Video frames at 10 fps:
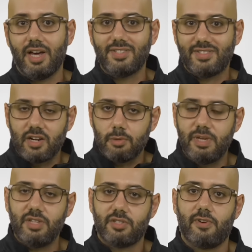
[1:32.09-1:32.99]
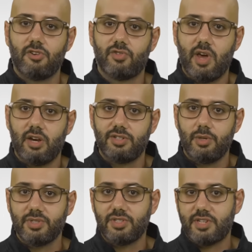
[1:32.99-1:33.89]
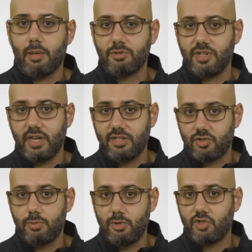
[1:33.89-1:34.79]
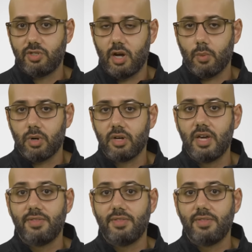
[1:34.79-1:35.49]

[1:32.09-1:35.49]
A centerpiece of our strategy was establishing a distribution network